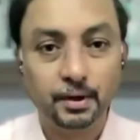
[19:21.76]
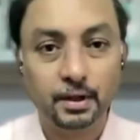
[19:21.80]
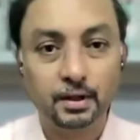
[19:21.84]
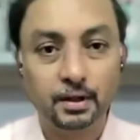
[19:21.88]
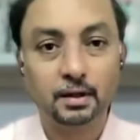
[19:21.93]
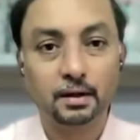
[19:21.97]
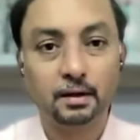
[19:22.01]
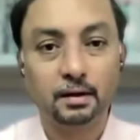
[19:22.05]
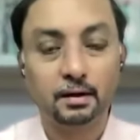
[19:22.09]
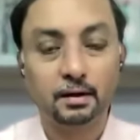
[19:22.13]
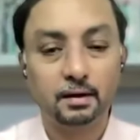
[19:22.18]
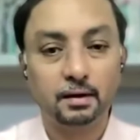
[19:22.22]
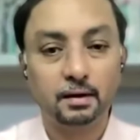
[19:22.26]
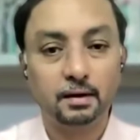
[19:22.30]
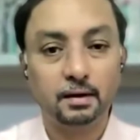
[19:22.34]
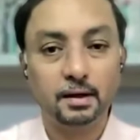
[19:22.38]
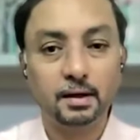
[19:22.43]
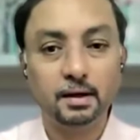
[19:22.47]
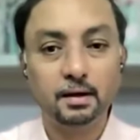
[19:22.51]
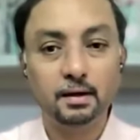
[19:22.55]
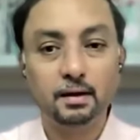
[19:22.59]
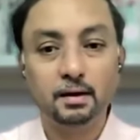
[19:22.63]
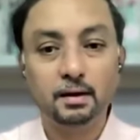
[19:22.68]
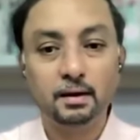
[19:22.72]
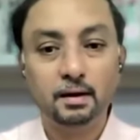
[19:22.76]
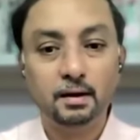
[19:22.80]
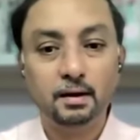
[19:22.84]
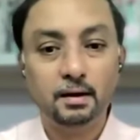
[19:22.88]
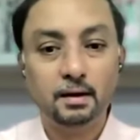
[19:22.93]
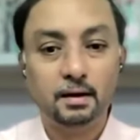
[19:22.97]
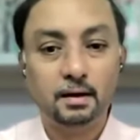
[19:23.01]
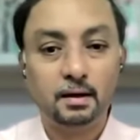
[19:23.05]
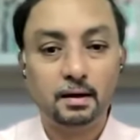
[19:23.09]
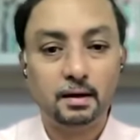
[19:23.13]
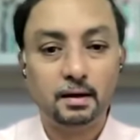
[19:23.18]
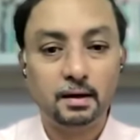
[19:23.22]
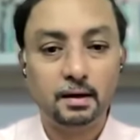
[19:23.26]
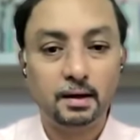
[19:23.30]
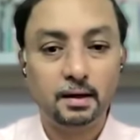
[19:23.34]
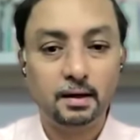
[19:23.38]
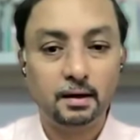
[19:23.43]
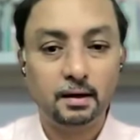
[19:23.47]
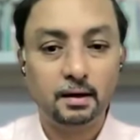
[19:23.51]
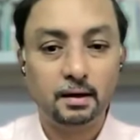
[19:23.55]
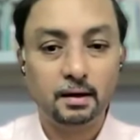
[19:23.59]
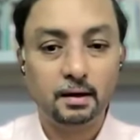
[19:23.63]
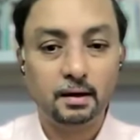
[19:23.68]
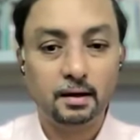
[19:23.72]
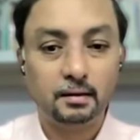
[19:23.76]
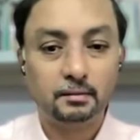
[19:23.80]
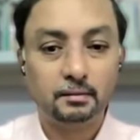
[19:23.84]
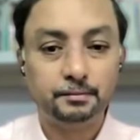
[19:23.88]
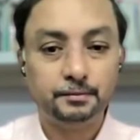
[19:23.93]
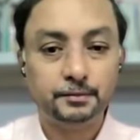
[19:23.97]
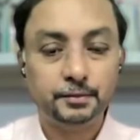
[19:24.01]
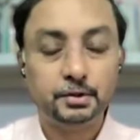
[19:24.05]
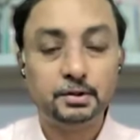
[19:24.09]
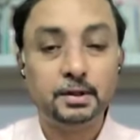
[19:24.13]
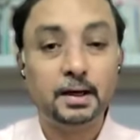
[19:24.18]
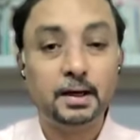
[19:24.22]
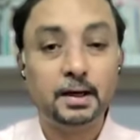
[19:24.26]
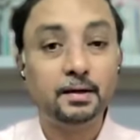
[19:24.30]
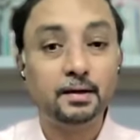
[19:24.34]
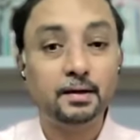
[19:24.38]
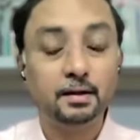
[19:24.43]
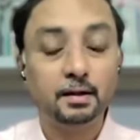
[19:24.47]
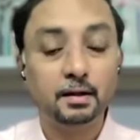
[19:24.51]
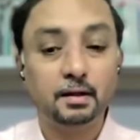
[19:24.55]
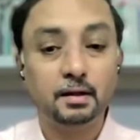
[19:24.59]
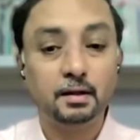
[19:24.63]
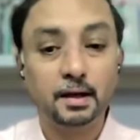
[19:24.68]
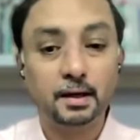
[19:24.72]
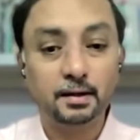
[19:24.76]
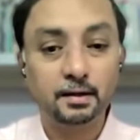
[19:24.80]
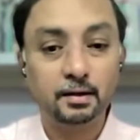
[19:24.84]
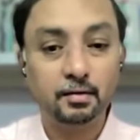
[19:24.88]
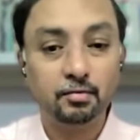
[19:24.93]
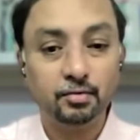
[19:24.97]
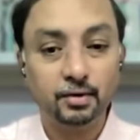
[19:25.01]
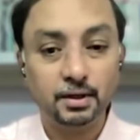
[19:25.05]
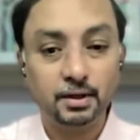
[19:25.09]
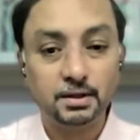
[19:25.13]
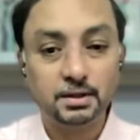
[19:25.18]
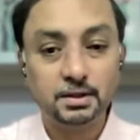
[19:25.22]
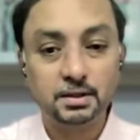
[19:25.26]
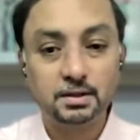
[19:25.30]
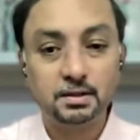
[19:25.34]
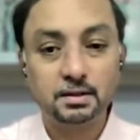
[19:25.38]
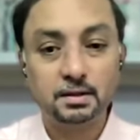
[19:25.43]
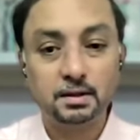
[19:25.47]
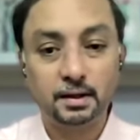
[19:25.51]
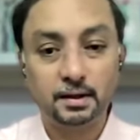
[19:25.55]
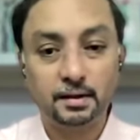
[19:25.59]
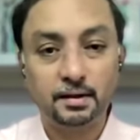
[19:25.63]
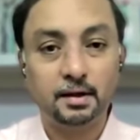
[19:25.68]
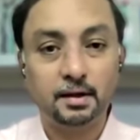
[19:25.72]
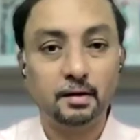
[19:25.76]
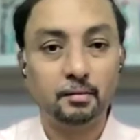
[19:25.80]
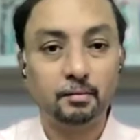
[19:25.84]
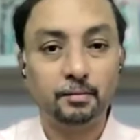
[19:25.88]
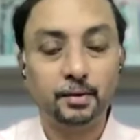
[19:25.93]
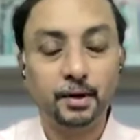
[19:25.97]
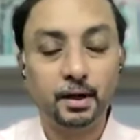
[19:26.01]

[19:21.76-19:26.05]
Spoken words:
breathing. Right? And so that's the first lesson.